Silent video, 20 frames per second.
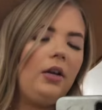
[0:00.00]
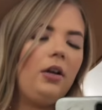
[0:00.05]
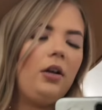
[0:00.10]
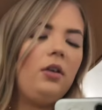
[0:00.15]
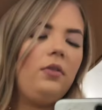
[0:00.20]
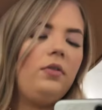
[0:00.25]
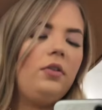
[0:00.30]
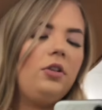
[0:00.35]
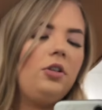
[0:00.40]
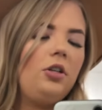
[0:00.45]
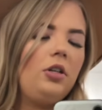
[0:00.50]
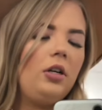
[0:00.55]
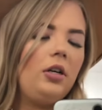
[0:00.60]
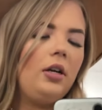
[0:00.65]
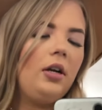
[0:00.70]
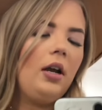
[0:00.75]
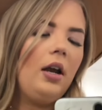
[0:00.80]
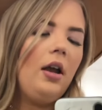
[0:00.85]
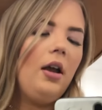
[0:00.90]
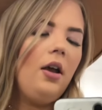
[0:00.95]

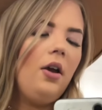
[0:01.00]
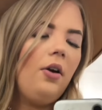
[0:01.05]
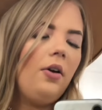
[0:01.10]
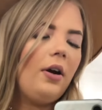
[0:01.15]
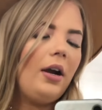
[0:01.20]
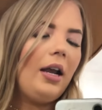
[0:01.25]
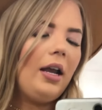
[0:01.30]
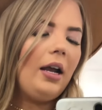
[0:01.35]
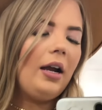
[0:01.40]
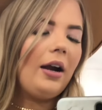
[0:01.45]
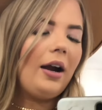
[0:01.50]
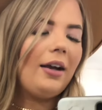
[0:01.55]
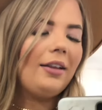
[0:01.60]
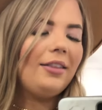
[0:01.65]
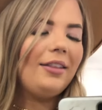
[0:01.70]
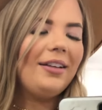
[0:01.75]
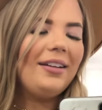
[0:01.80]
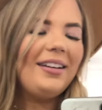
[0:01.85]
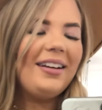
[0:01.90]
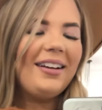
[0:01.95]
curvature right here at
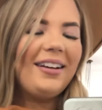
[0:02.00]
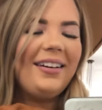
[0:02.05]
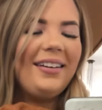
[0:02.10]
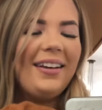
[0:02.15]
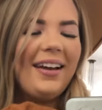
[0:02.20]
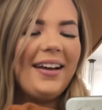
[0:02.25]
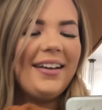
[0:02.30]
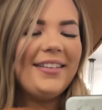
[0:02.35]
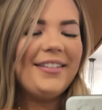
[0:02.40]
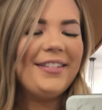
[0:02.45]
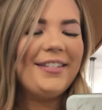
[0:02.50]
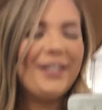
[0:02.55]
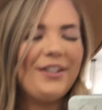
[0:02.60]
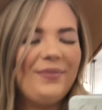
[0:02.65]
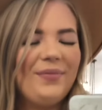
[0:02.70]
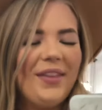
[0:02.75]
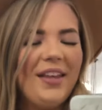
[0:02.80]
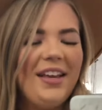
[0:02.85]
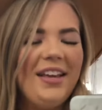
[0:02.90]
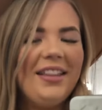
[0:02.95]
the neckline. So
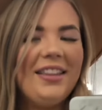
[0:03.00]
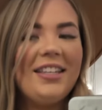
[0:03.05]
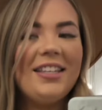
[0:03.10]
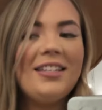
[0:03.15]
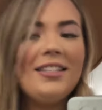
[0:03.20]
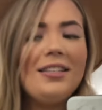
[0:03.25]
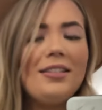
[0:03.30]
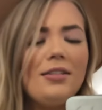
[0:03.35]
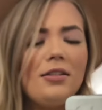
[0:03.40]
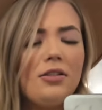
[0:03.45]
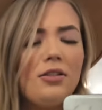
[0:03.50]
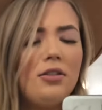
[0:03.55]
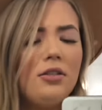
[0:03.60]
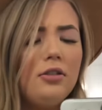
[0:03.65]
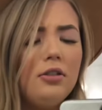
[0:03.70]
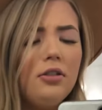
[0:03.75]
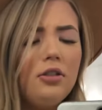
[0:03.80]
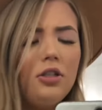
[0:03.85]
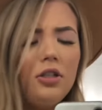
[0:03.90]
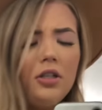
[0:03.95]
this is
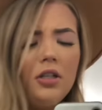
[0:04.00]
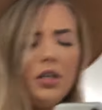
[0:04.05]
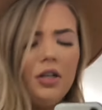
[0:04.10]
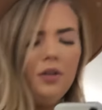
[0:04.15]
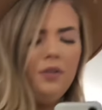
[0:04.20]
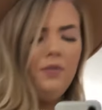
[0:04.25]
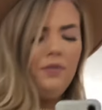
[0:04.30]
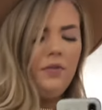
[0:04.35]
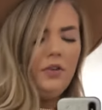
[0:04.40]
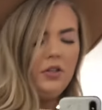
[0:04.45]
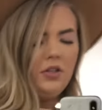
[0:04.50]
such a comfy